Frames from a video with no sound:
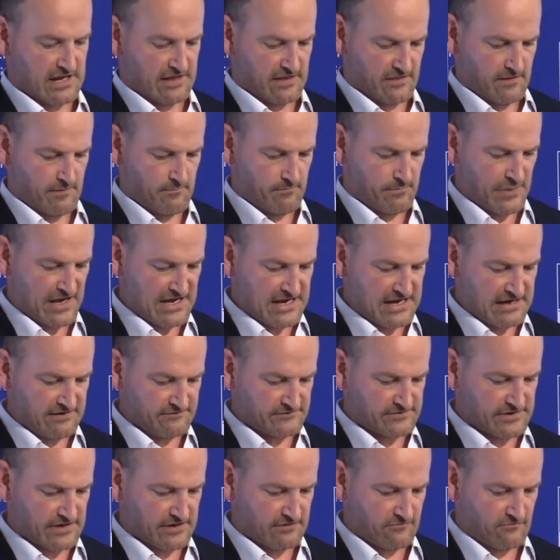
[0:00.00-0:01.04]
it
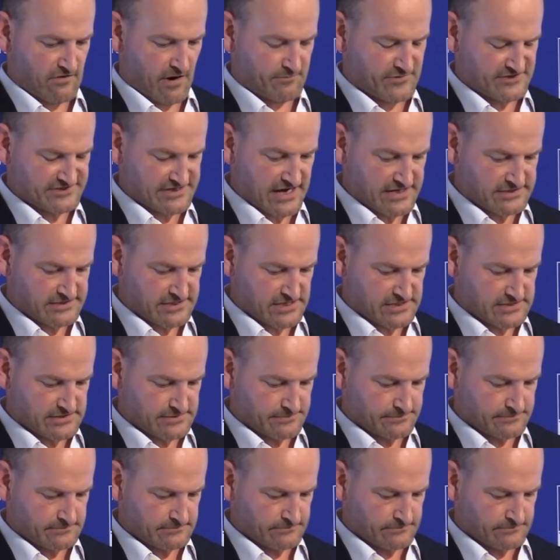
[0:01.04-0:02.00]
believed it represented.